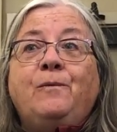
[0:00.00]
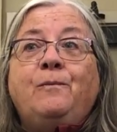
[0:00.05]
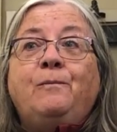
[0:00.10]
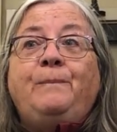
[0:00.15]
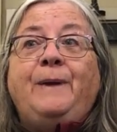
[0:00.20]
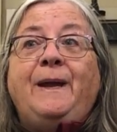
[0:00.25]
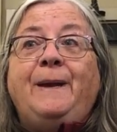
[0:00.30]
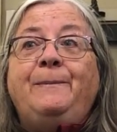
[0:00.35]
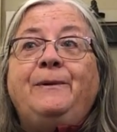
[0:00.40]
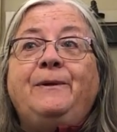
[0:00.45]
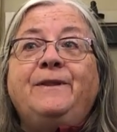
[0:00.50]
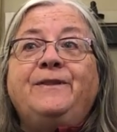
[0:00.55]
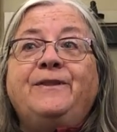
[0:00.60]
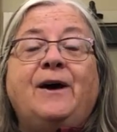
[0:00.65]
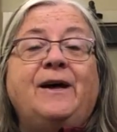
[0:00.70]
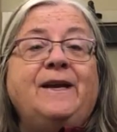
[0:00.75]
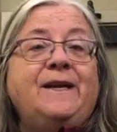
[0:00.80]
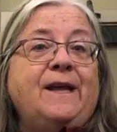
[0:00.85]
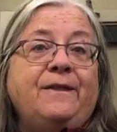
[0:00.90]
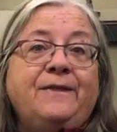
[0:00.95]
People
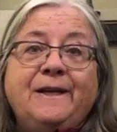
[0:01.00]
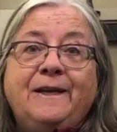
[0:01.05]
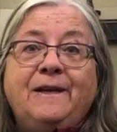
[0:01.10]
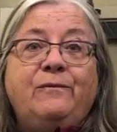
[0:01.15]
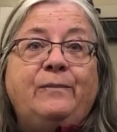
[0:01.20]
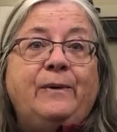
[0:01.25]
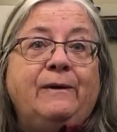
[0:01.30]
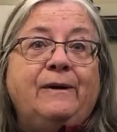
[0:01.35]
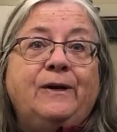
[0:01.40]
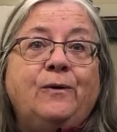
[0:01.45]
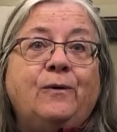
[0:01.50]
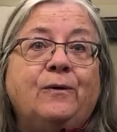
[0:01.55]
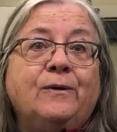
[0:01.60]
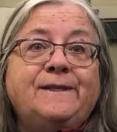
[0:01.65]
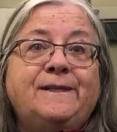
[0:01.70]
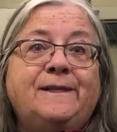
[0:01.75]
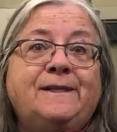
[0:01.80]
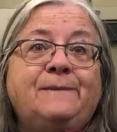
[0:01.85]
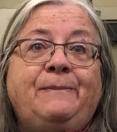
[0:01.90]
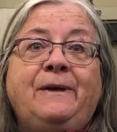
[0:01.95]
thought nothing of wearing
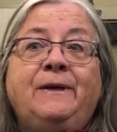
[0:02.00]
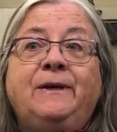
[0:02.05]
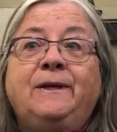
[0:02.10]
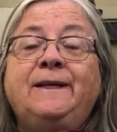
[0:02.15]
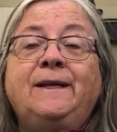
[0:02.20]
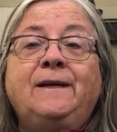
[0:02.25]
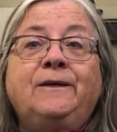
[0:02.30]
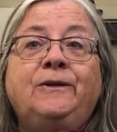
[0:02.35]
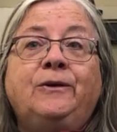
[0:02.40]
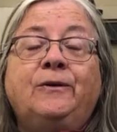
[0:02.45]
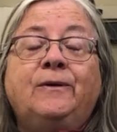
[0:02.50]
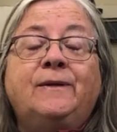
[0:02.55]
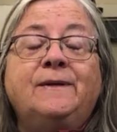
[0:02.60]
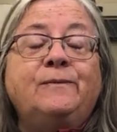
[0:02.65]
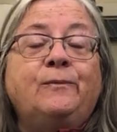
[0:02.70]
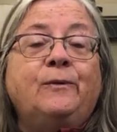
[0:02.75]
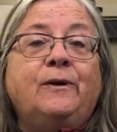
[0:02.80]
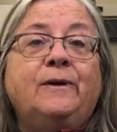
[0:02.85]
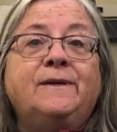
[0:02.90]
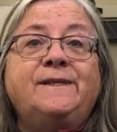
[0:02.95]
corsets, but little
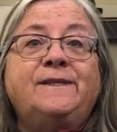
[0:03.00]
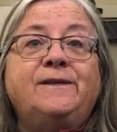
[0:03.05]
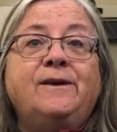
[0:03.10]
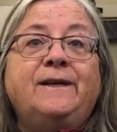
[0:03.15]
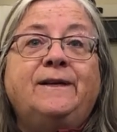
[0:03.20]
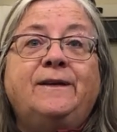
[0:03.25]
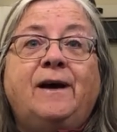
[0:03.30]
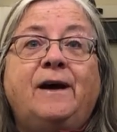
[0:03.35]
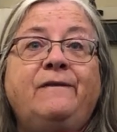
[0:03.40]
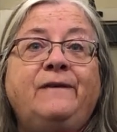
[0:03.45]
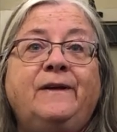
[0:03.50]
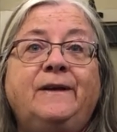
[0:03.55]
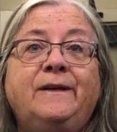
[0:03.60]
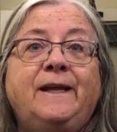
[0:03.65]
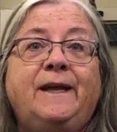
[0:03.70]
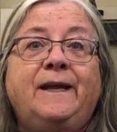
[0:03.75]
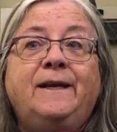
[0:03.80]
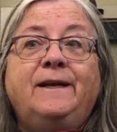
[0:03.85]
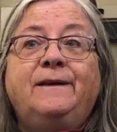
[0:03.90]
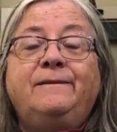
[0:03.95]
girls were started off
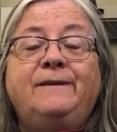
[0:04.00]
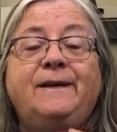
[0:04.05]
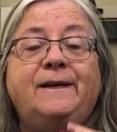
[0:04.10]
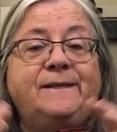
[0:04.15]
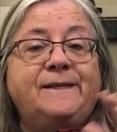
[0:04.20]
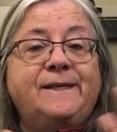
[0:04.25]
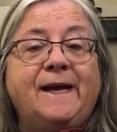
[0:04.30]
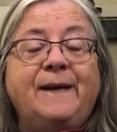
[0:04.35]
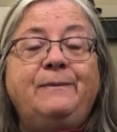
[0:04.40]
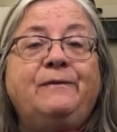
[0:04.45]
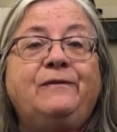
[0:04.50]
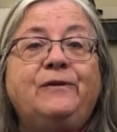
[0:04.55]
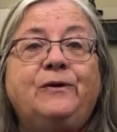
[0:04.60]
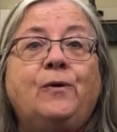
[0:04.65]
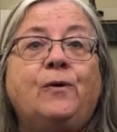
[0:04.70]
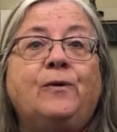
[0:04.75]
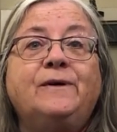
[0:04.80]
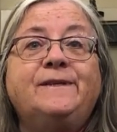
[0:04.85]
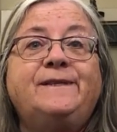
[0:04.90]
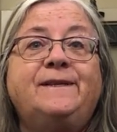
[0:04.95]
in a type of a
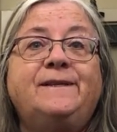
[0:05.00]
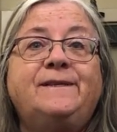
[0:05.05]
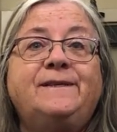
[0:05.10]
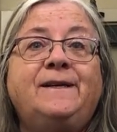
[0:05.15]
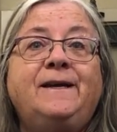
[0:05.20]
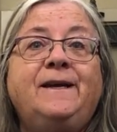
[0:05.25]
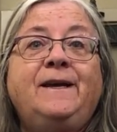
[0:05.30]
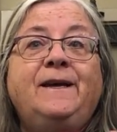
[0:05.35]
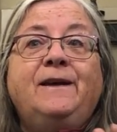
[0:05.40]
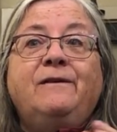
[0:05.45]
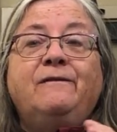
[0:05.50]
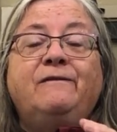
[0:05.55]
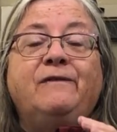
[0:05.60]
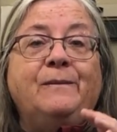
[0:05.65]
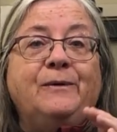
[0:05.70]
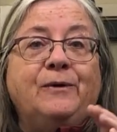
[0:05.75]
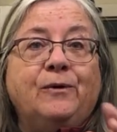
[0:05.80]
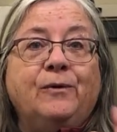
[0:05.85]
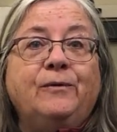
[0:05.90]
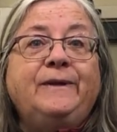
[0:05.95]
corset
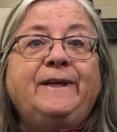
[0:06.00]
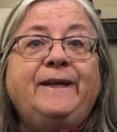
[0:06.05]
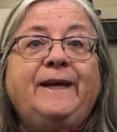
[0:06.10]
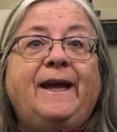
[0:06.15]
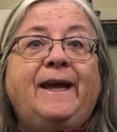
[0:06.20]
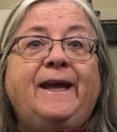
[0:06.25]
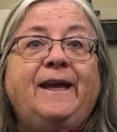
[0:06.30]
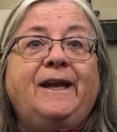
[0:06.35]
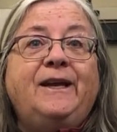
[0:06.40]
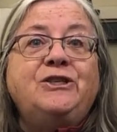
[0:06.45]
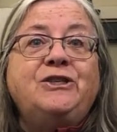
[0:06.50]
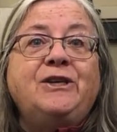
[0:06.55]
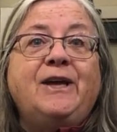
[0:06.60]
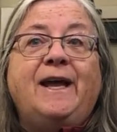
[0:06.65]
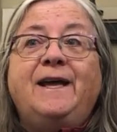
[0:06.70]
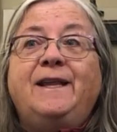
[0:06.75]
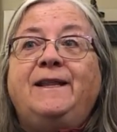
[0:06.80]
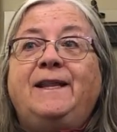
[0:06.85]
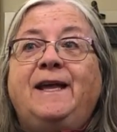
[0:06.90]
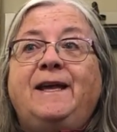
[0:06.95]
from an early age,
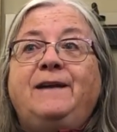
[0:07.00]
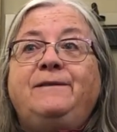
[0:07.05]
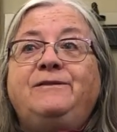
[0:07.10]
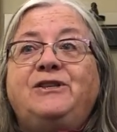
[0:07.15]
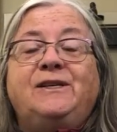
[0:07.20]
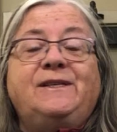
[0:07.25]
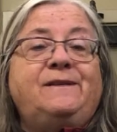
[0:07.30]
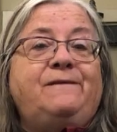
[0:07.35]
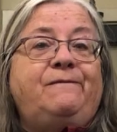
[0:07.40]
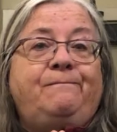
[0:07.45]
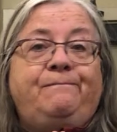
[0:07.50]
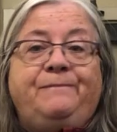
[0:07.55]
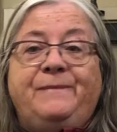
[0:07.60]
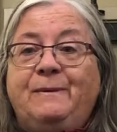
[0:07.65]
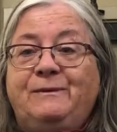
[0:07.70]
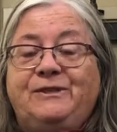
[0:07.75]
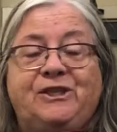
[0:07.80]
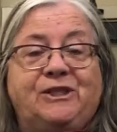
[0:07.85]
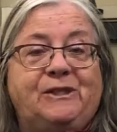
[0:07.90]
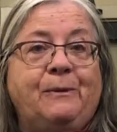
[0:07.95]
and
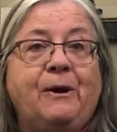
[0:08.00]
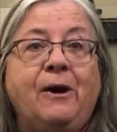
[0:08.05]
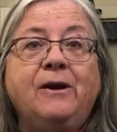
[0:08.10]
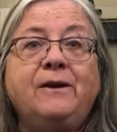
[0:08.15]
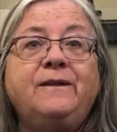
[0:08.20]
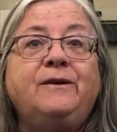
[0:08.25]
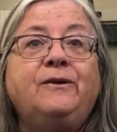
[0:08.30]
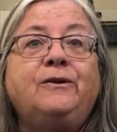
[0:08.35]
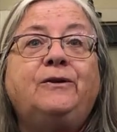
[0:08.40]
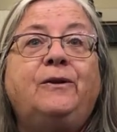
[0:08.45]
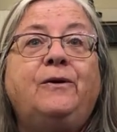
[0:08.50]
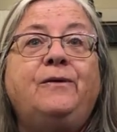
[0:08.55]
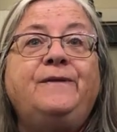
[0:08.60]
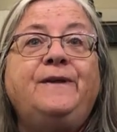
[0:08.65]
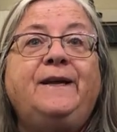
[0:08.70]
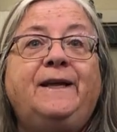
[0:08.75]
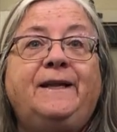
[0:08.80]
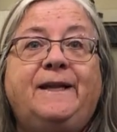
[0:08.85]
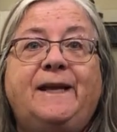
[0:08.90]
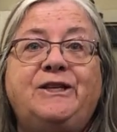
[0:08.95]
it was just part of their
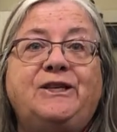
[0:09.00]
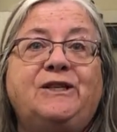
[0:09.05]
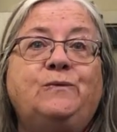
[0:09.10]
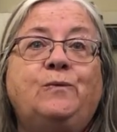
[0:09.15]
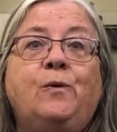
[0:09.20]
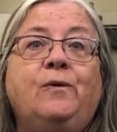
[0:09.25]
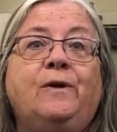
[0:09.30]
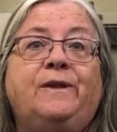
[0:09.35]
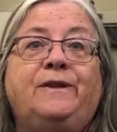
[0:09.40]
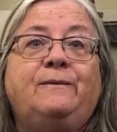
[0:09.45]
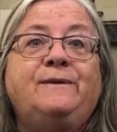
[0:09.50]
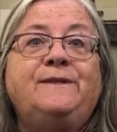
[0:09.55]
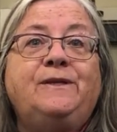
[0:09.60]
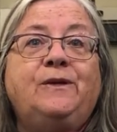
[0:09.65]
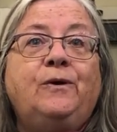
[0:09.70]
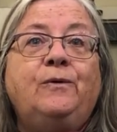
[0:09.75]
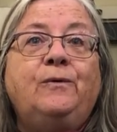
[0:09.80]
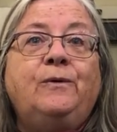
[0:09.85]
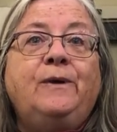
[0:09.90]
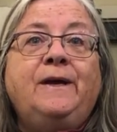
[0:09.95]
clothing, and they just wore it. There was
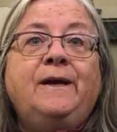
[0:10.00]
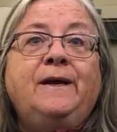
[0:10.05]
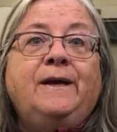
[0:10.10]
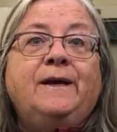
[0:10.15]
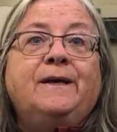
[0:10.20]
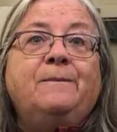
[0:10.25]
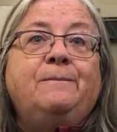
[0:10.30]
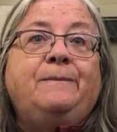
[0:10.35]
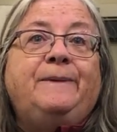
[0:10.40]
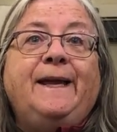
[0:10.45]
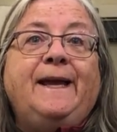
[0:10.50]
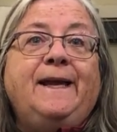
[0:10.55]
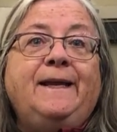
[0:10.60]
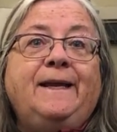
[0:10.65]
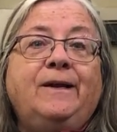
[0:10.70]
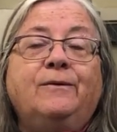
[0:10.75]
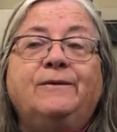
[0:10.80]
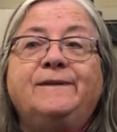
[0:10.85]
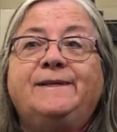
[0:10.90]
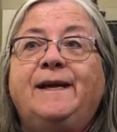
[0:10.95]
no
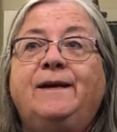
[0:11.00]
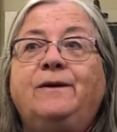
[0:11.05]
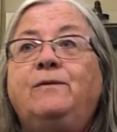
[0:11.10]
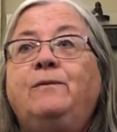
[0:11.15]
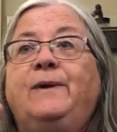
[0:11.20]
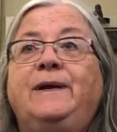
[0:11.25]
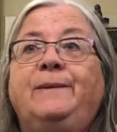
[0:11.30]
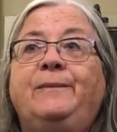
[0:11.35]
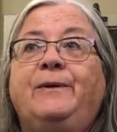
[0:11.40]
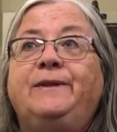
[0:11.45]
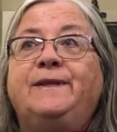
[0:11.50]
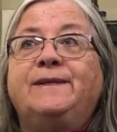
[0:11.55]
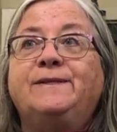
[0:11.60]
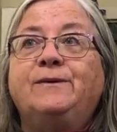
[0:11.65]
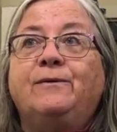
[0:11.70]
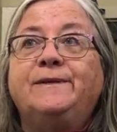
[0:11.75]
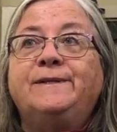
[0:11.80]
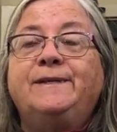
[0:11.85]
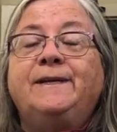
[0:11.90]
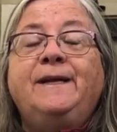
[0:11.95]
complaining or saying, oh, what about this
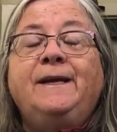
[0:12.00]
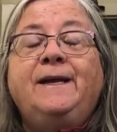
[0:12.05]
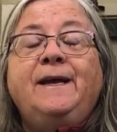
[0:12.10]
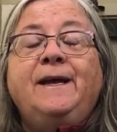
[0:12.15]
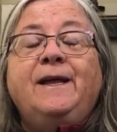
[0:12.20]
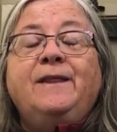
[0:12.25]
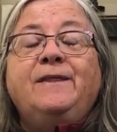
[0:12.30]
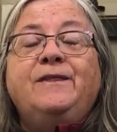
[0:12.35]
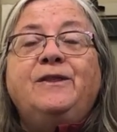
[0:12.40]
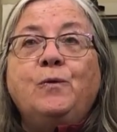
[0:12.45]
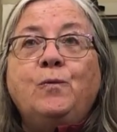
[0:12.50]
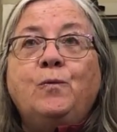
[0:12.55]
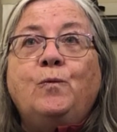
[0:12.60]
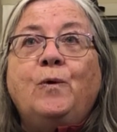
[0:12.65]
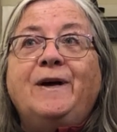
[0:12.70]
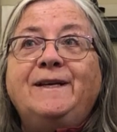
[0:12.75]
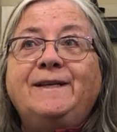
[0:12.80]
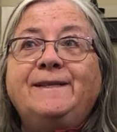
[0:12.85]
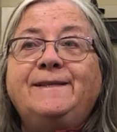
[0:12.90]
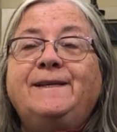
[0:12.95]
corset? There
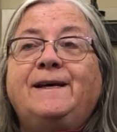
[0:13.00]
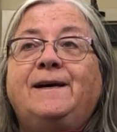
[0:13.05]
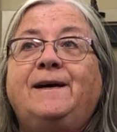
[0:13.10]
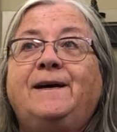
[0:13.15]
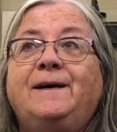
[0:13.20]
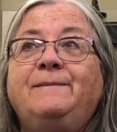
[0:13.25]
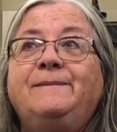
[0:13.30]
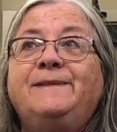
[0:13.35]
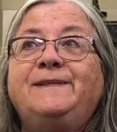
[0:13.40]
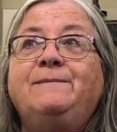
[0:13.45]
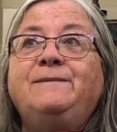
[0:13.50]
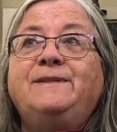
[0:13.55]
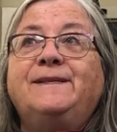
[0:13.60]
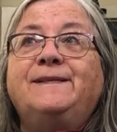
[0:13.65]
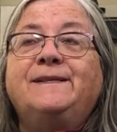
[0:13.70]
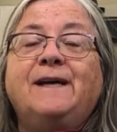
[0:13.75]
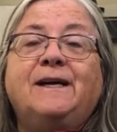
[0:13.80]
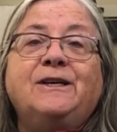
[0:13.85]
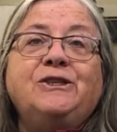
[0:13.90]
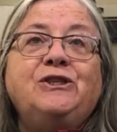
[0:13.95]
was some
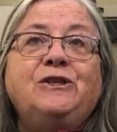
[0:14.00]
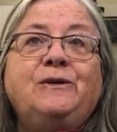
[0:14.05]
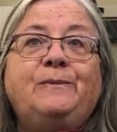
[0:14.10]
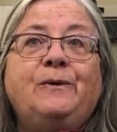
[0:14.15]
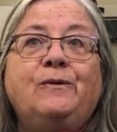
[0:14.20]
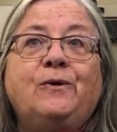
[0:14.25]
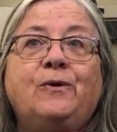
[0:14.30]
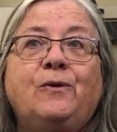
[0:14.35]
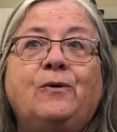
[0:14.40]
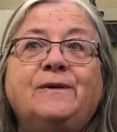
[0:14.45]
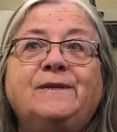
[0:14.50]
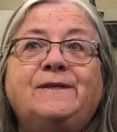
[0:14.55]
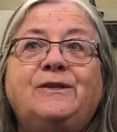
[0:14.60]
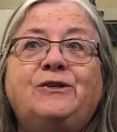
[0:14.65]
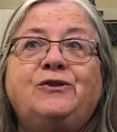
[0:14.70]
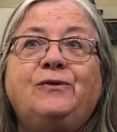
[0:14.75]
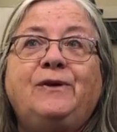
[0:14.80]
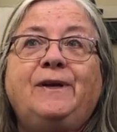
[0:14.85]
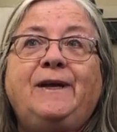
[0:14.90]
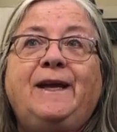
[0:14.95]
discussion about
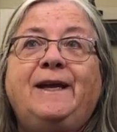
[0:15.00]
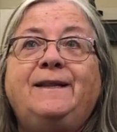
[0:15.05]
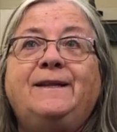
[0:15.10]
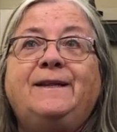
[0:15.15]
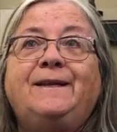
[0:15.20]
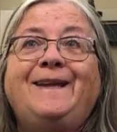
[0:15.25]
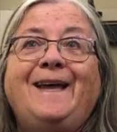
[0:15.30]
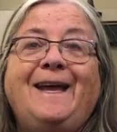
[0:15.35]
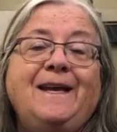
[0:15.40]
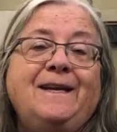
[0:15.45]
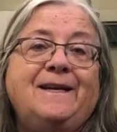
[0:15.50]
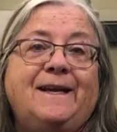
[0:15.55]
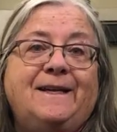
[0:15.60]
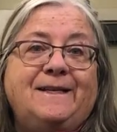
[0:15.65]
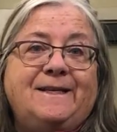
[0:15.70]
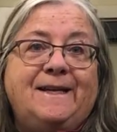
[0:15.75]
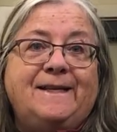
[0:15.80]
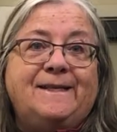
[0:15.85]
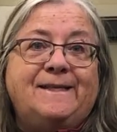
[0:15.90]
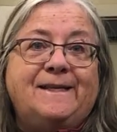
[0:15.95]
corsetry in the late
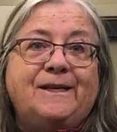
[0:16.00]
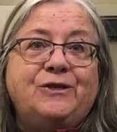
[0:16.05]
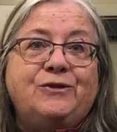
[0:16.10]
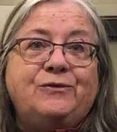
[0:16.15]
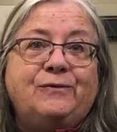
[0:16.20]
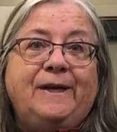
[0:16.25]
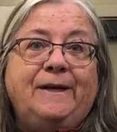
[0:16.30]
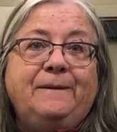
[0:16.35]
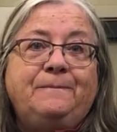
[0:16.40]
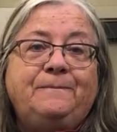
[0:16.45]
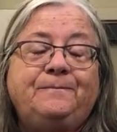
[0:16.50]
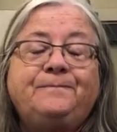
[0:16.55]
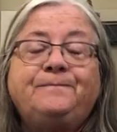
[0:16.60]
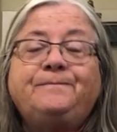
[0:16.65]
19th century,